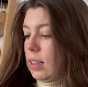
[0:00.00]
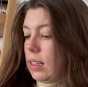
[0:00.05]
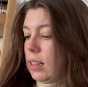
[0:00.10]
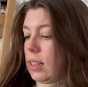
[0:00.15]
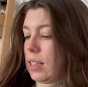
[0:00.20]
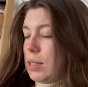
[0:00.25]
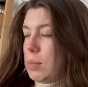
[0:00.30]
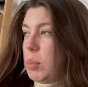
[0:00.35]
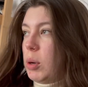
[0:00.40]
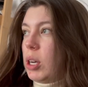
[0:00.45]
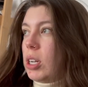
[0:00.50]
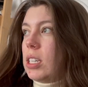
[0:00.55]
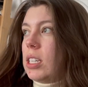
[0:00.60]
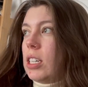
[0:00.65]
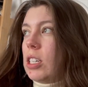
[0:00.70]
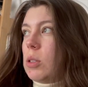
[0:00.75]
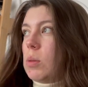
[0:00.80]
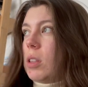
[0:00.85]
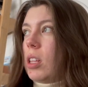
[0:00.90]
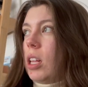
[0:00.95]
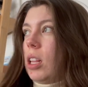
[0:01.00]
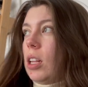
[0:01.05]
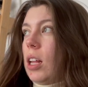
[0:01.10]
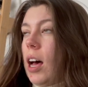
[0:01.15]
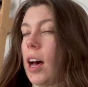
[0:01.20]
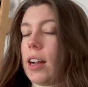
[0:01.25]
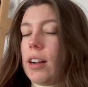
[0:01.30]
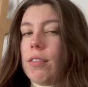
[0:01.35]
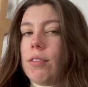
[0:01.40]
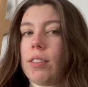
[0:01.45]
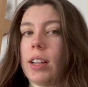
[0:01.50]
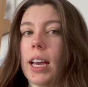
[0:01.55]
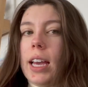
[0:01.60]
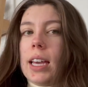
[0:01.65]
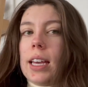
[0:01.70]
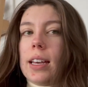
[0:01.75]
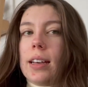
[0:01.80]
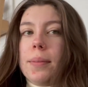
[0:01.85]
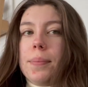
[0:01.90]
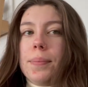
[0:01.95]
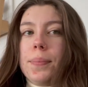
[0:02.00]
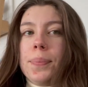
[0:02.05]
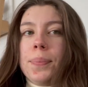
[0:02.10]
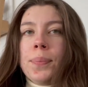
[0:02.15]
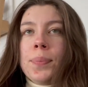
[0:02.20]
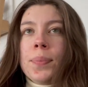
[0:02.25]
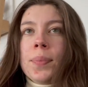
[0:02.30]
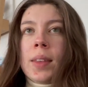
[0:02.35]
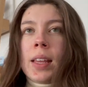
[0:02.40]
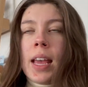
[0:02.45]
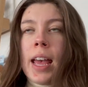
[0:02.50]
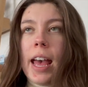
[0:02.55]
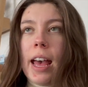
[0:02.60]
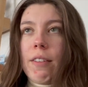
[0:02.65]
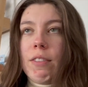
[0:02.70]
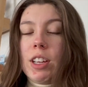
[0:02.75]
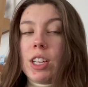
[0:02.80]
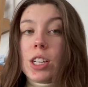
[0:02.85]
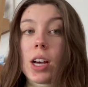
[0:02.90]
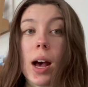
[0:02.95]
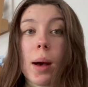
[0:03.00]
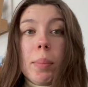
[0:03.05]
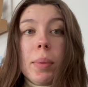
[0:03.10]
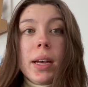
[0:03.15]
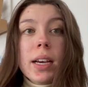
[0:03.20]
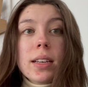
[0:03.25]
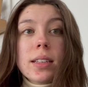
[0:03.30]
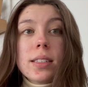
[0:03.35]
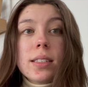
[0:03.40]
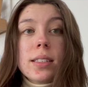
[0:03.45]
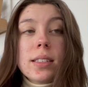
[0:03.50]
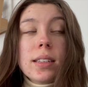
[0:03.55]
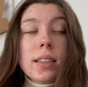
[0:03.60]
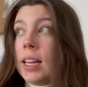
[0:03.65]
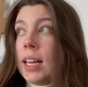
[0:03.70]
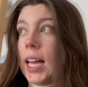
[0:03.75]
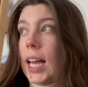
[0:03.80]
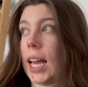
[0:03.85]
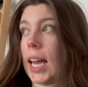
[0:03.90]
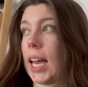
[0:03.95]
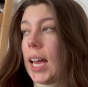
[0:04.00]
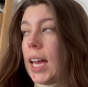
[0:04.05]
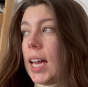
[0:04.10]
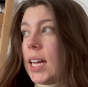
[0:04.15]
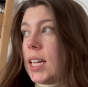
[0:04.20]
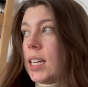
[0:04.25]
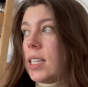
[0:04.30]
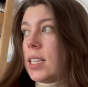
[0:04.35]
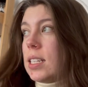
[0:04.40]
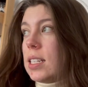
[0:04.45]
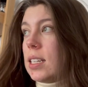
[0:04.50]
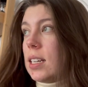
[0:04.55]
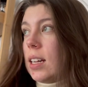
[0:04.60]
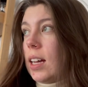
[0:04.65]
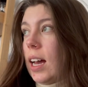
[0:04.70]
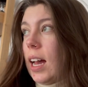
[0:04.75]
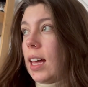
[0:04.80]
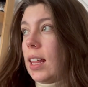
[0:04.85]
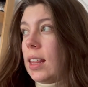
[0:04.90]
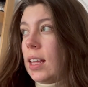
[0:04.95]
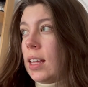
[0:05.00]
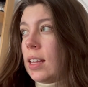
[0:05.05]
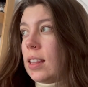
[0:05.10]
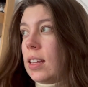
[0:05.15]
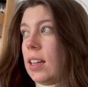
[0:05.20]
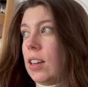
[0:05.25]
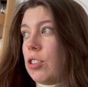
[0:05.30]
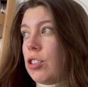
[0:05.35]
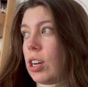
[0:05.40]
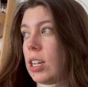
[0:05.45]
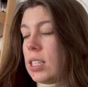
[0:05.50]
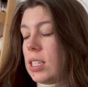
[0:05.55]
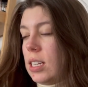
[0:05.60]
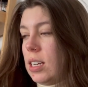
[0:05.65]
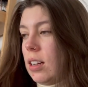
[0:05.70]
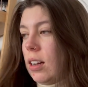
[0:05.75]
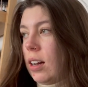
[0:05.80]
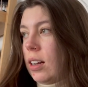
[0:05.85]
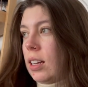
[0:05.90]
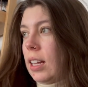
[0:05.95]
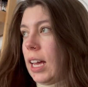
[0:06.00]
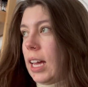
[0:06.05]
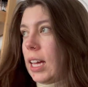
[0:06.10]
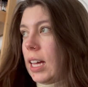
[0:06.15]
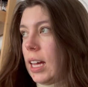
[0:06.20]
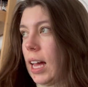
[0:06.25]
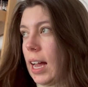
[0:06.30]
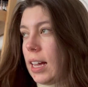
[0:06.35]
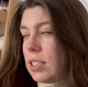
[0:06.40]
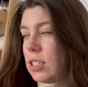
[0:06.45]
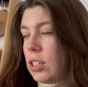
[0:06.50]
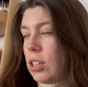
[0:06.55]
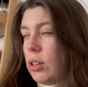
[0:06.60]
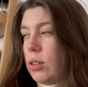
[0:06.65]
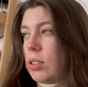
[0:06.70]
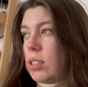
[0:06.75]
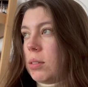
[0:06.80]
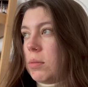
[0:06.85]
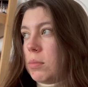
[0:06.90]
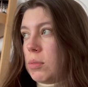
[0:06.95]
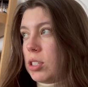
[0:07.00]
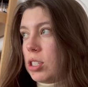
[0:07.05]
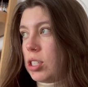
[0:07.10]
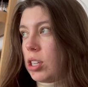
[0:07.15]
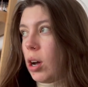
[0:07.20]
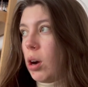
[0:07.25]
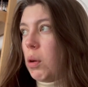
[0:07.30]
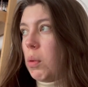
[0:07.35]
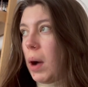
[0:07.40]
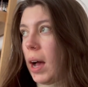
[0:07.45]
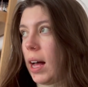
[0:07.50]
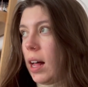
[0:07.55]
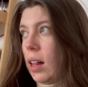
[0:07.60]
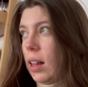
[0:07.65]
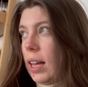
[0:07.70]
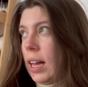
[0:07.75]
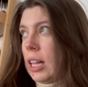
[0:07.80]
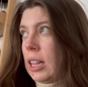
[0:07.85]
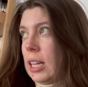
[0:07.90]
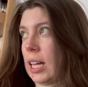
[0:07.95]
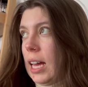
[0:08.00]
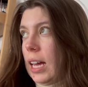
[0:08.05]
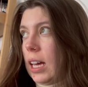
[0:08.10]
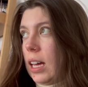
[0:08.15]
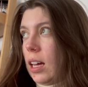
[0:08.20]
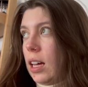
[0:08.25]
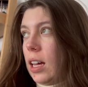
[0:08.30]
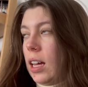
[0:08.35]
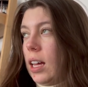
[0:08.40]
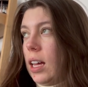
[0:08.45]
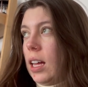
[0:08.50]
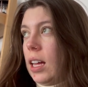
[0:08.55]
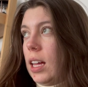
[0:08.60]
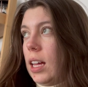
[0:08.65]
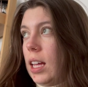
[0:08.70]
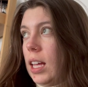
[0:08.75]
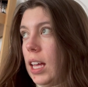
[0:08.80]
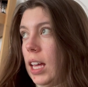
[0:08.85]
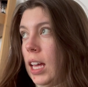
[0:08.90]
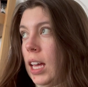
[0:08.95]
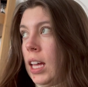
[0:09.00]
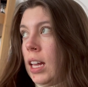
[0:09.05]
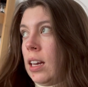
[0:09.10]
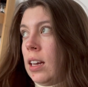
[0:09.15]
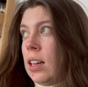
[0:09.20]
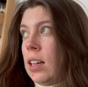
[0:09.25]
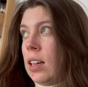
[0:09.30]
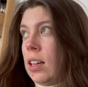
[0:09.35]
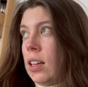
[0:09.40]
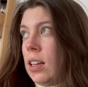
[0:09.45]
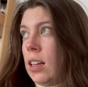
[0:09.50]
This book deals with a lot of, like, heavy topics, and I think that Tracy Deonn, like, executes them so well, and, like, in